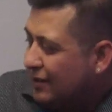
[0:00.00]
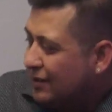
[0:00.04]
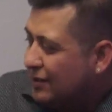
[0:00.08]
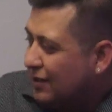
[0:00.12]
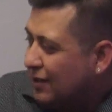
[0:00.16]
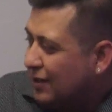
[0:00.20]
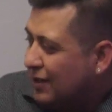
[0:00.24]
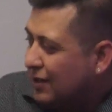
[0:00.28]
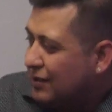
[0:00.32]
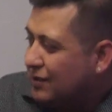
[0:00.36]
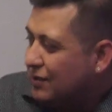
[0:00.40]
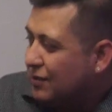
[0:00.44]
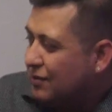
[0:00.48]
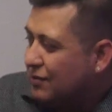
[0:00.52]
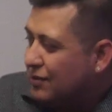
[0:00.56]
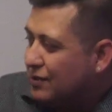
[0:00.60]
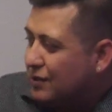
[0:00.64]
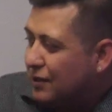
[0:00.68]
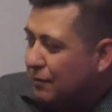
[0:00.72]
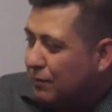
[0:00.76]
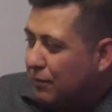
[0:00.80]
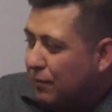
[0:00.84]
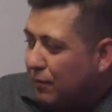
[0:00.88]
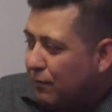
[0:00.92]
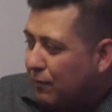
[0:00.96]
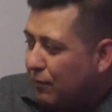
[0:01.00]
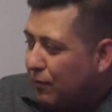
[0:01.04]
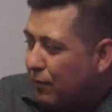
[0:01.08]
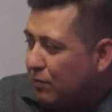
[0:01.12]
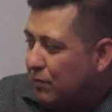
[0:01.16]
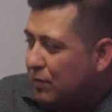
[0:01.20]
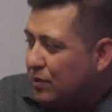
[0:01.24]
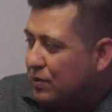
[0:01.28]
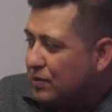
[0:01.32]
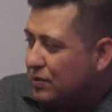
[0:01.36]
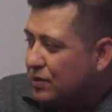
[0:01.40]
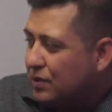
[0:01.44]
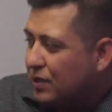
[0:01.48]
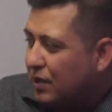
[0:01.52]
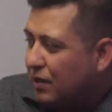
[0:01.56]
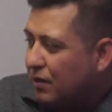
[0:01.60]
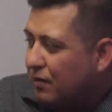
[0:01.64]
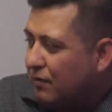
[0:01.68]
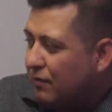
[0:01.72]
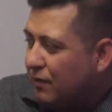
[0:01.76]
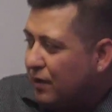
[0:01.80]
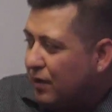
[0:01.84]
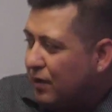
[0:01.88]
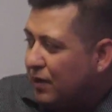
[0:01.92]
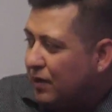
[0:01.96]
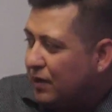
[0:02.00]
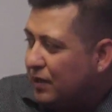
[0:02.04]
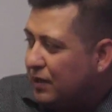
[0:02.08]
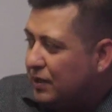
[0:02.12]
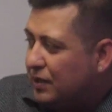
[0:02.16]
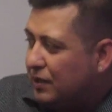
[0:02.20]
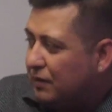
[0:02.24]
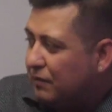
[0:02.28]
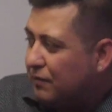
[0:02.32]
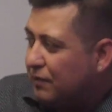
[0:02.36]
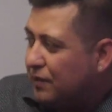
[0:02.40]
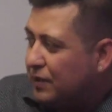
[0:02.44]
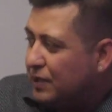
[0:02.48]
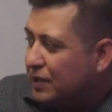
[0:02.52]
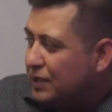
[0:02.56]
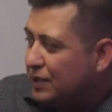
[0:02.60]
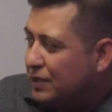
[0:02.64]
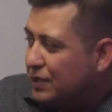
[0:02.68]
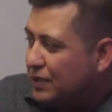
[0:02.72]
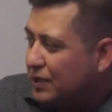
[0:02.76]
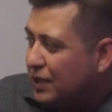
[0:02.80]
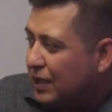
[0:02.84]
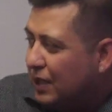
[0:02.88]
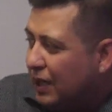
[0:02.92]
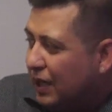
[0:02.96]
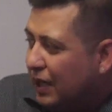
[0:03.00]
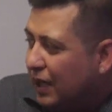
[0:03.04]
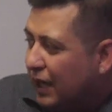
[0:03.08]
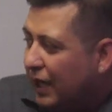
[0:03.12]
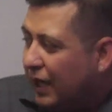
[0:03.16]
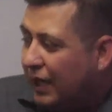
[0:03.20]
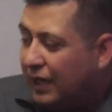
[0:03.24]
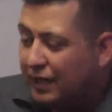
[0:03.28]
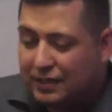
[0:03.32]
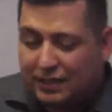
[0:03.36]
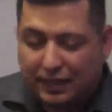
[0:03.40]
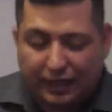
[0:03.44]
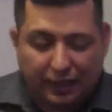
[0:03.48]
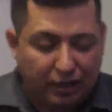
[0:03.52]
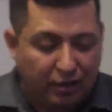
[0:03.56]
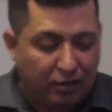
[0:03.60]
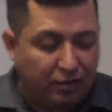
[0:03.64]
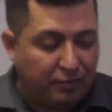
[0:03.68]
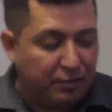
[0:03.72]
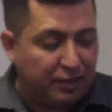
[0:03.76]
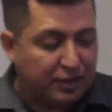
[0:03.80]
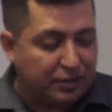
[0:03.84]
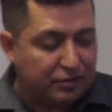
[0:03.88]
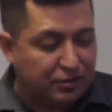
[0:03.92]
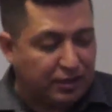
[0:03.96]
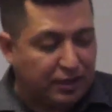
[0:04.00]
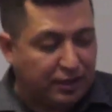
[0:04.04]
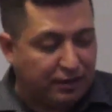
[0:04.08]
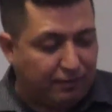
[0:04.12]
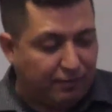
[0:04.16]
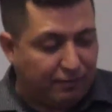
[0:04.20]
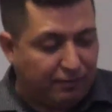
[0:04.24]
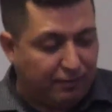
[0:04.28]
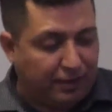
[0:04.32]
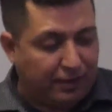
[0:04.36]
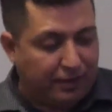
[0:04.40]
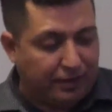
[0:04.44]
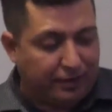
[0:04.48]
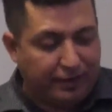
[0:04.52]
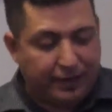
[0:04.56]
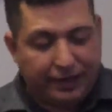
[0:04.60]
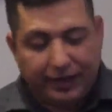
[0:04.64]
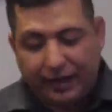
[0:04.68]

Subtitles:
there's some performers that are very diva-ish, and it's like, oh, make sure I have water here,